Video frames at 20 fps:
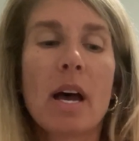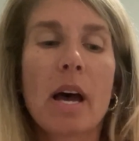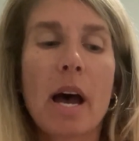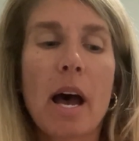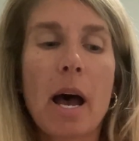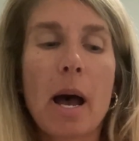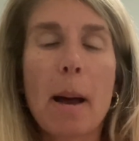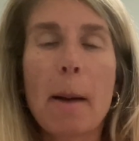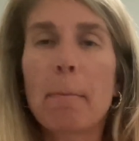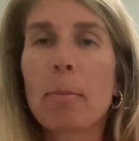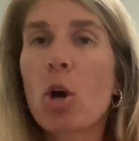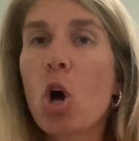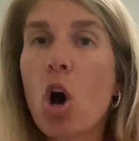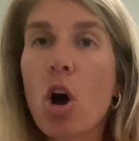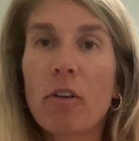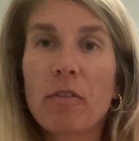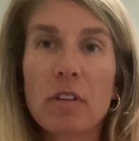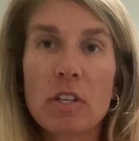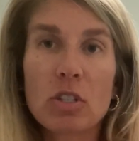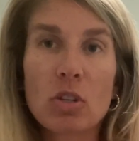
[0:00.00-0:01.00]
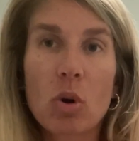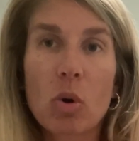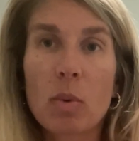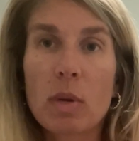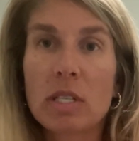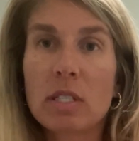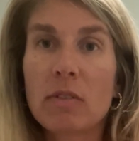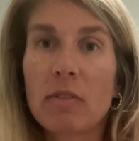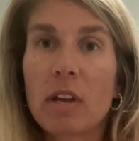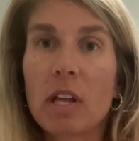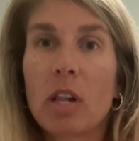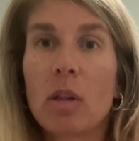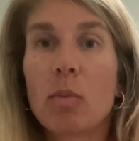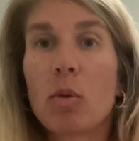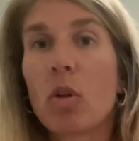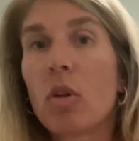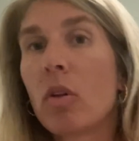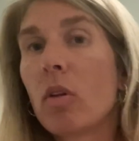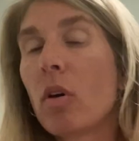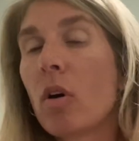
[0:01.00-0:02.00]
Coffee's always
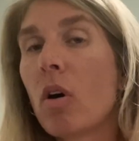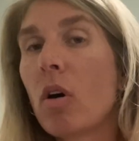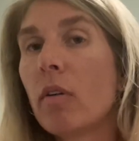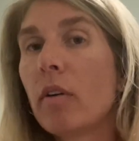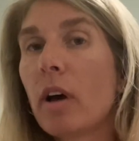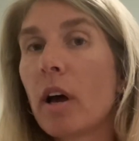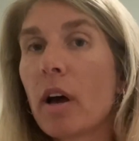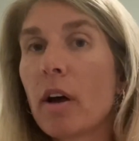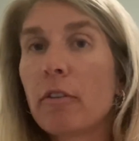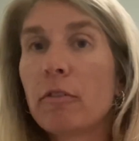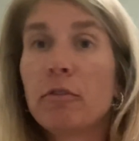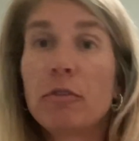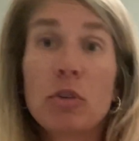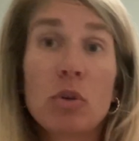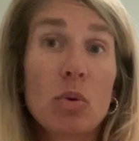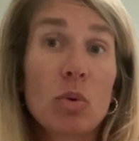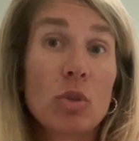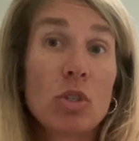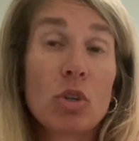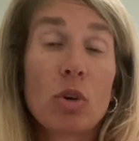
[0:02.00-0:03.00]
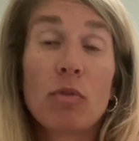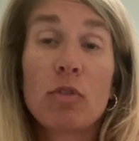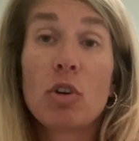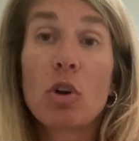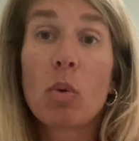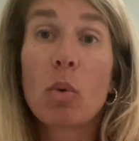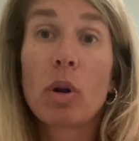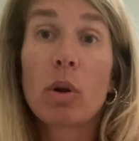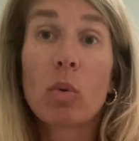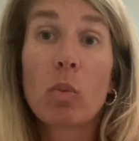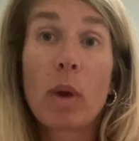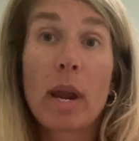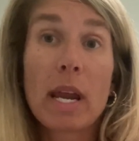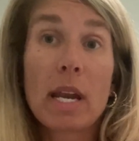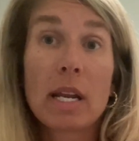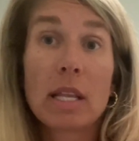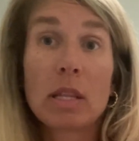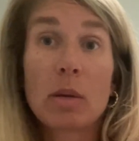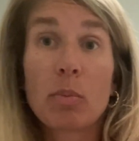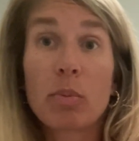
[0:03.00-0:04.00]
available, food. So if you don't want to wait
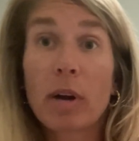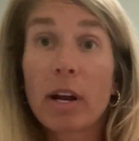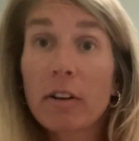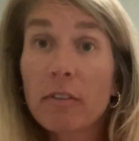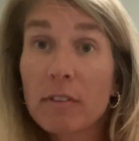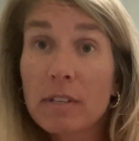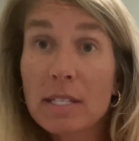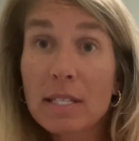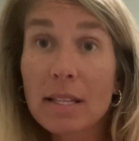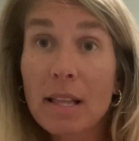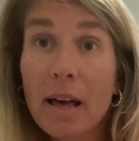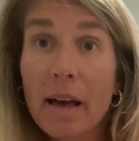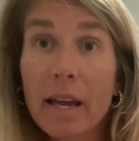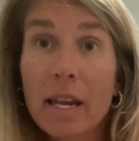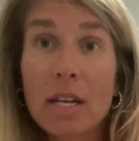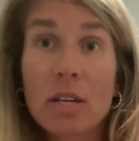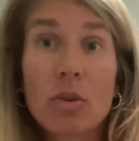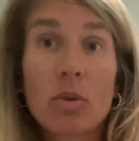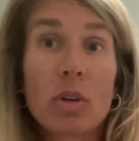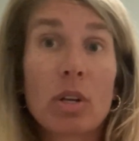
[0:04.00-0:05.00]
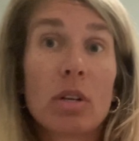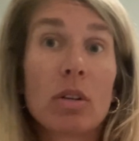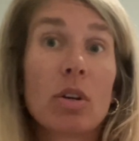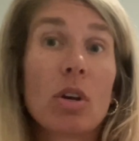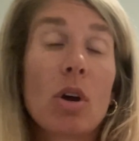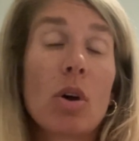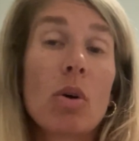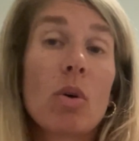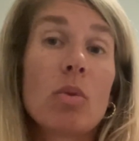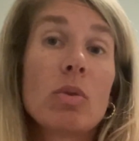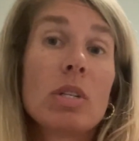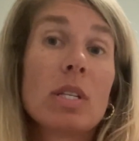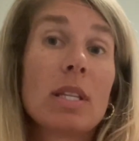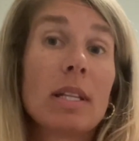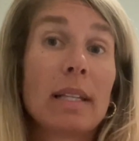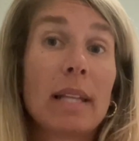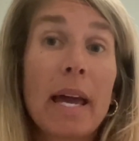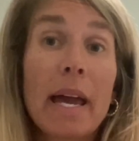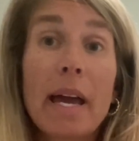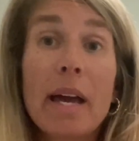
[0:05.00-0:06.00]
in the breakfast line, you can go to the
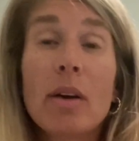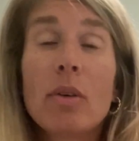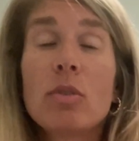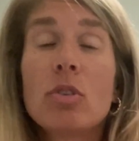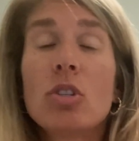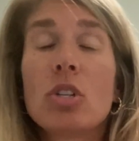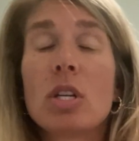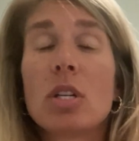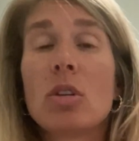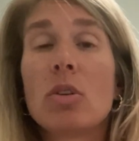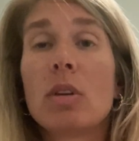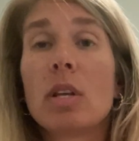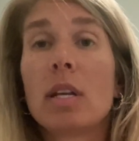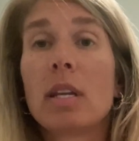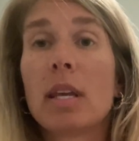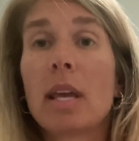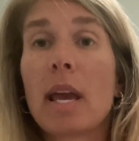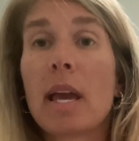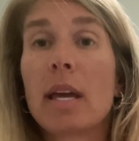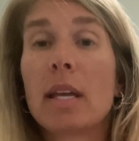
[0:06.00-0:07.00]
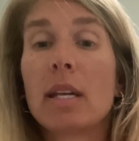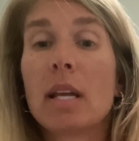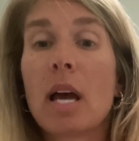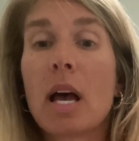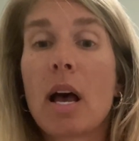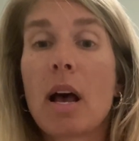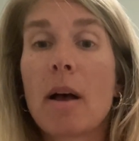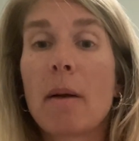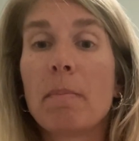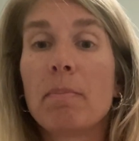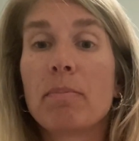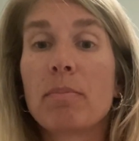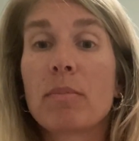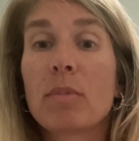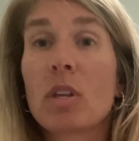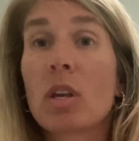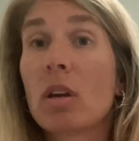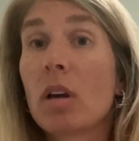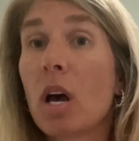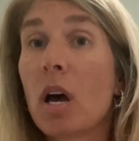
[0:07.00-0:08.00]
lounge and you can get
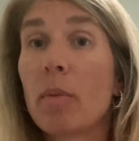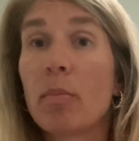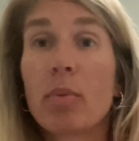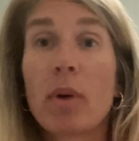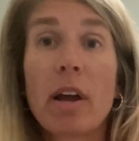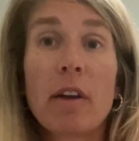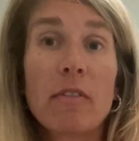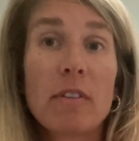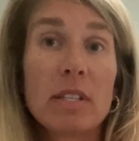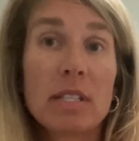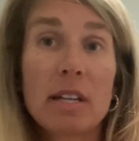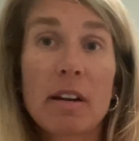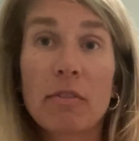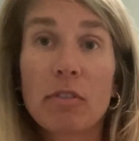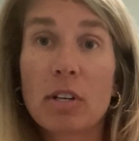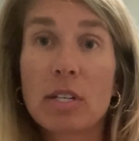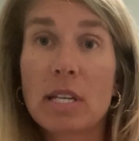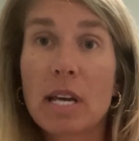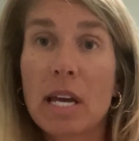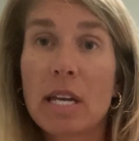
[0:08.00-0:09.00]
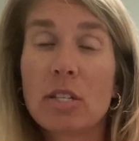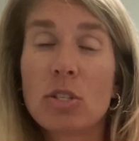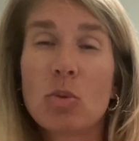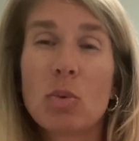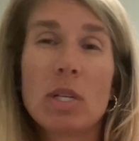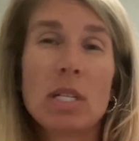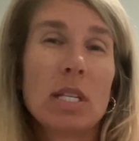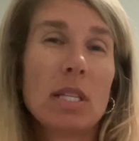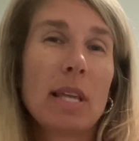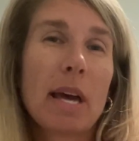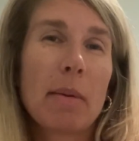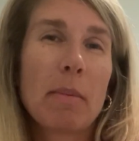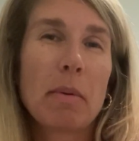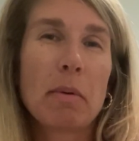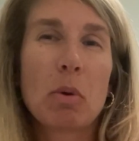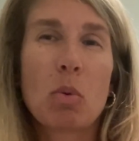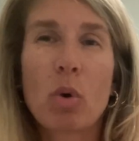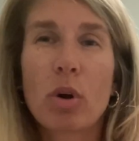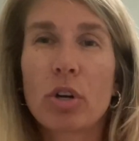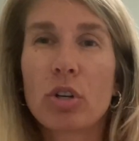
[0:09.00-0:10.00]
a breakfast every day. So we did that
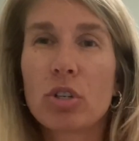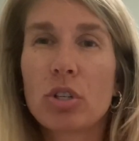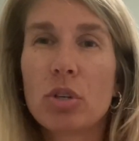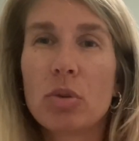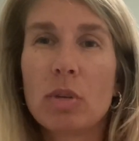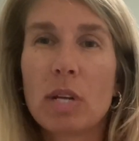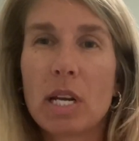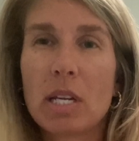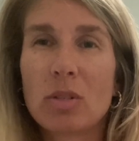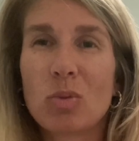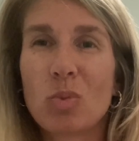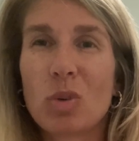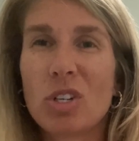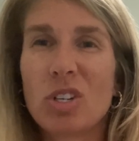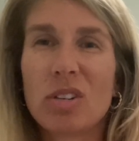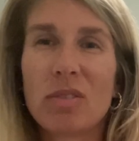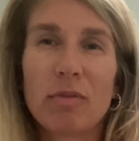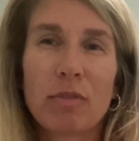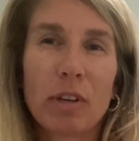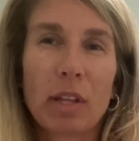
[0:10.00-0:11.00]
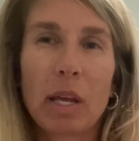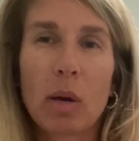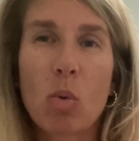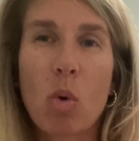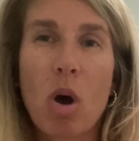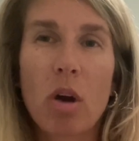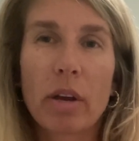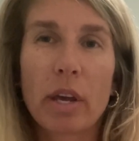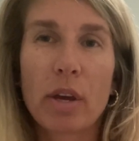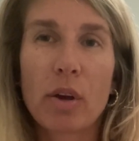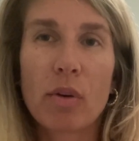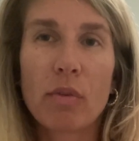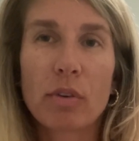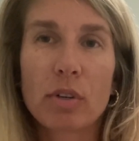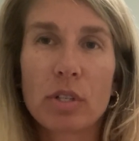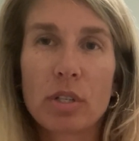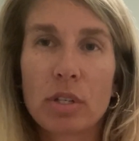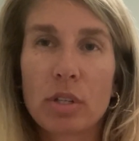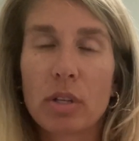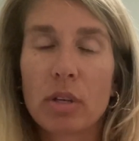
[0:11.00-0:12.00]
maybe 1 or 2 days and we didn't feel like walking over
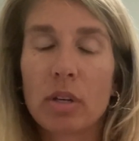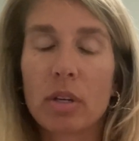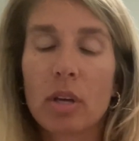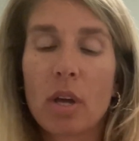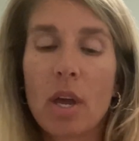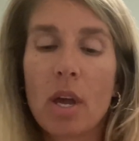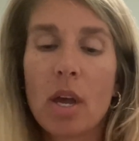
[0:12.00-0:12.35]
to the